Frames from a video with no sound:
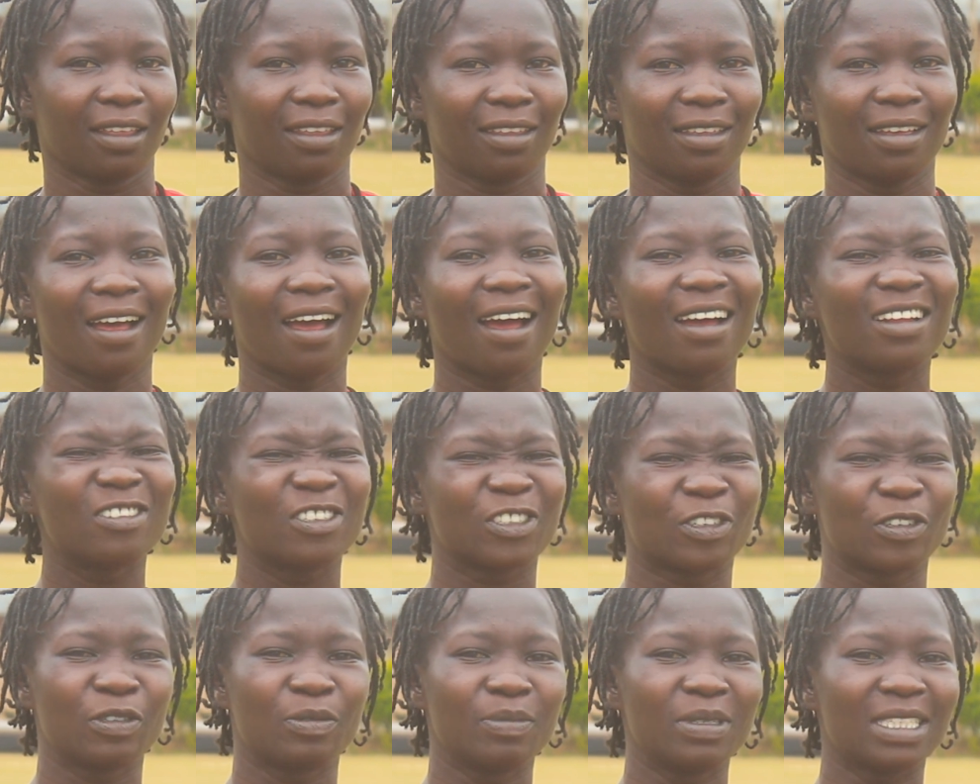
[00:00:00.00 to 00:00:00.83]
Yeah, and you
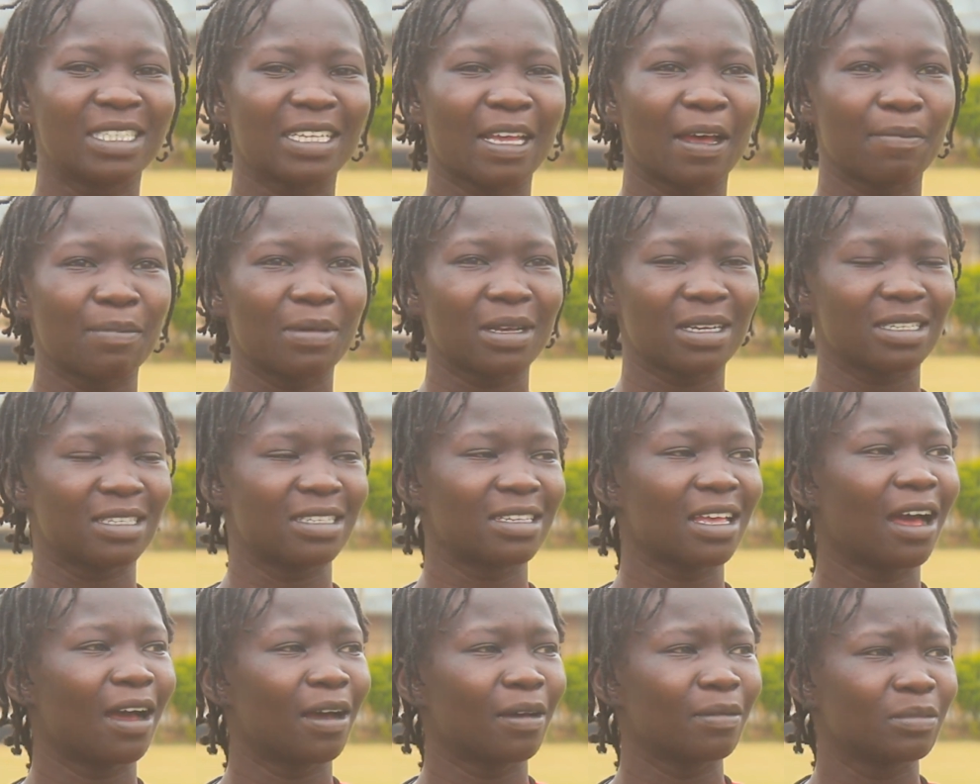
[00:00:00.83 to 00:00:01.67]
could miss some
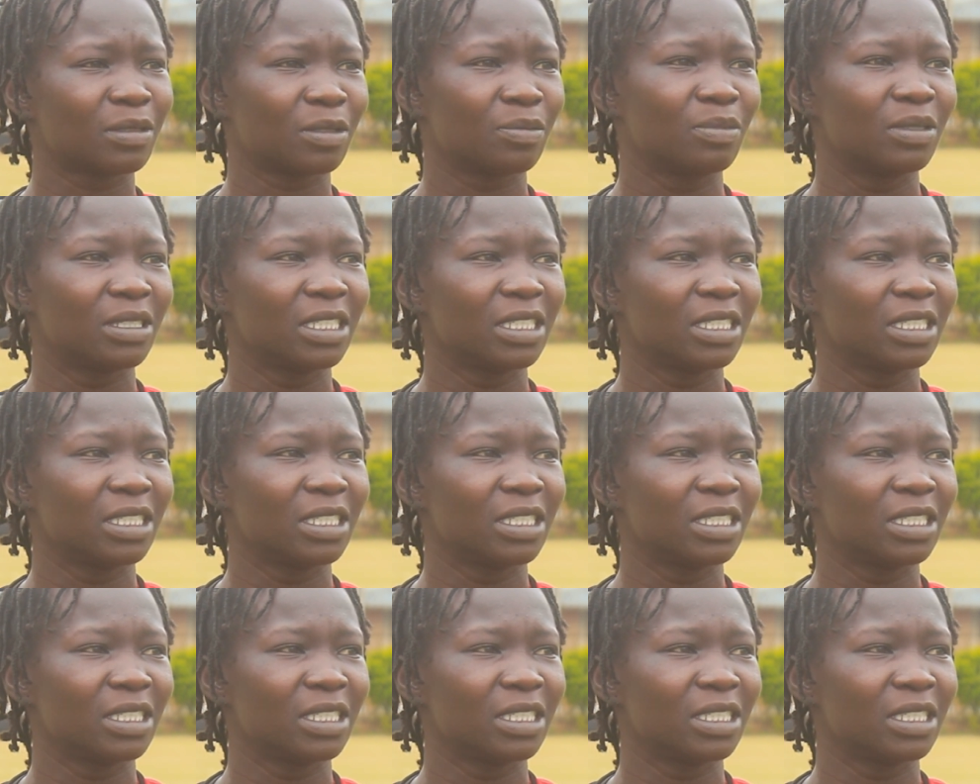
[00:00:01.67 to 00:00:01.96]
exams.